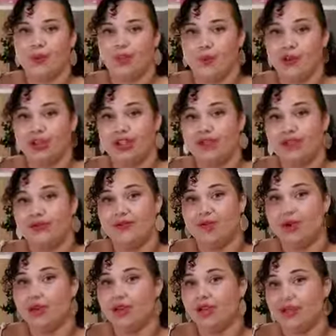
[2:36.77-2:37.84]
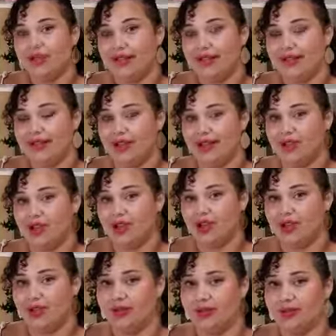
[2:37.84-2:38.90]
which is
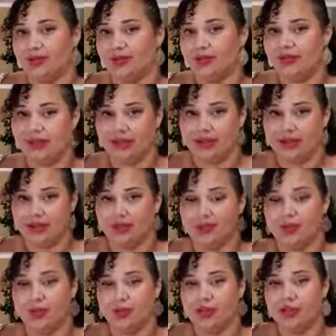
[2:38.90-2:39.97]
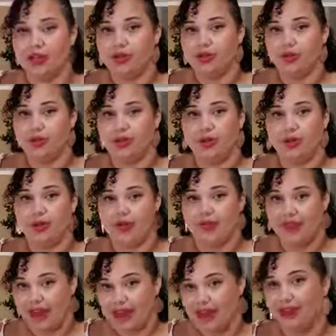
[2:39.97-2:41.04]
$496 and some cents. So what you do,
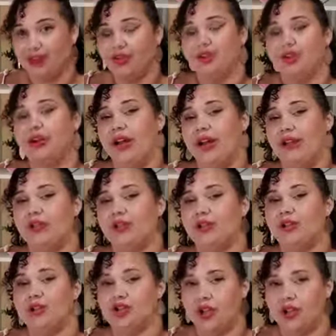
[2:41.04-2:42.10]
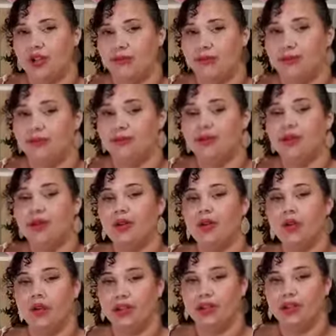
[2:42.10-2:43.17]
that is your average check amount.
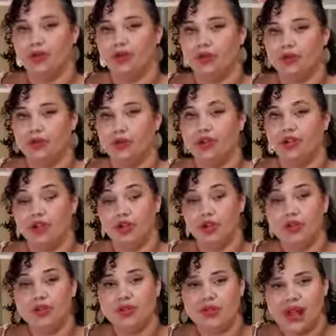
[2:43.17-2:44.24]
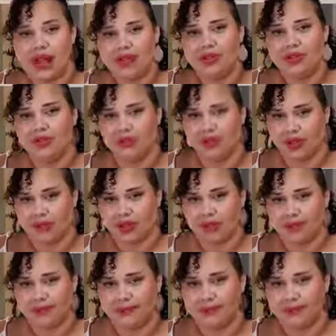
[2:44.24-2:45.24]
What you do is you use that to budget.